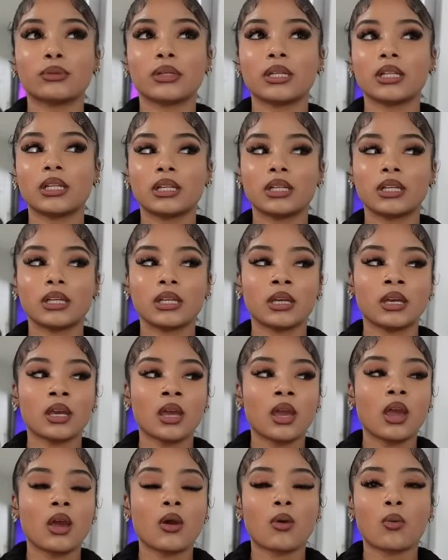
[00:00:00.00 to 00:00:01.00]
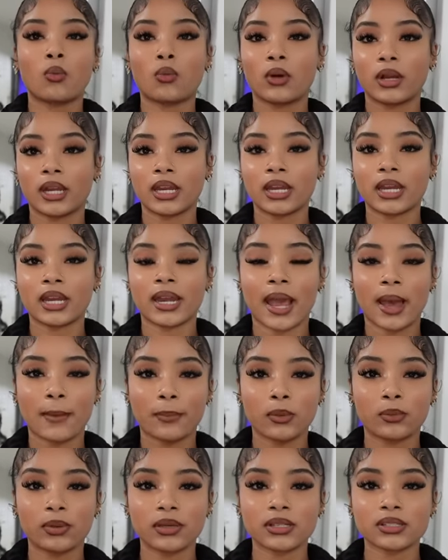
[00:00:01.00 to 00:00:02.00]
really wanted an
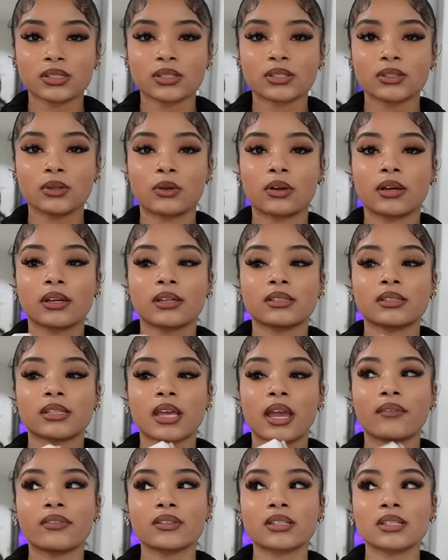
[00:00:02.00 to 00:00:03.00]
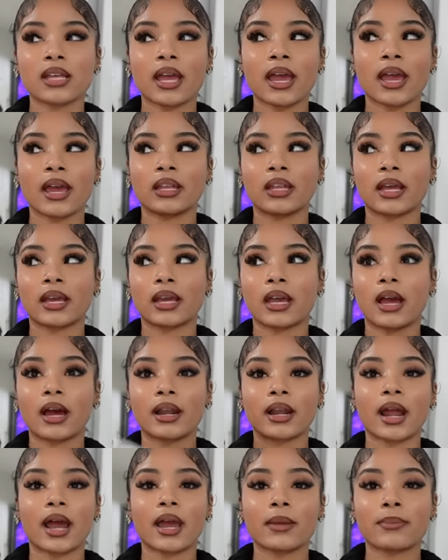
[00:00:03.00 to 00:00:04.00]
Apple Pencil because ever since I had like got
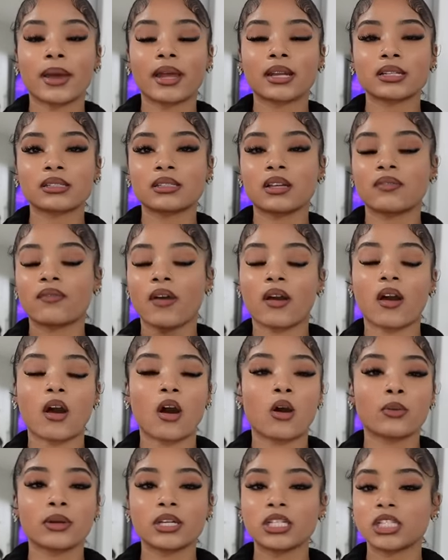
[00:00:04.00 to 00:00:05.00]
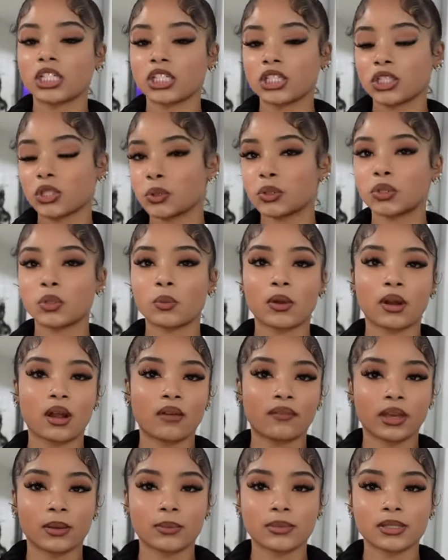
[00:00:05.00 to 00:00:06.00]
an iPad and stuff, I always just used the one
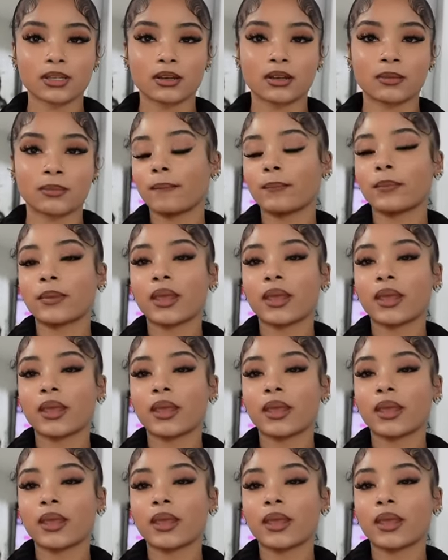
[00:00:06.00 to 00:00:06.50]
off Amazon.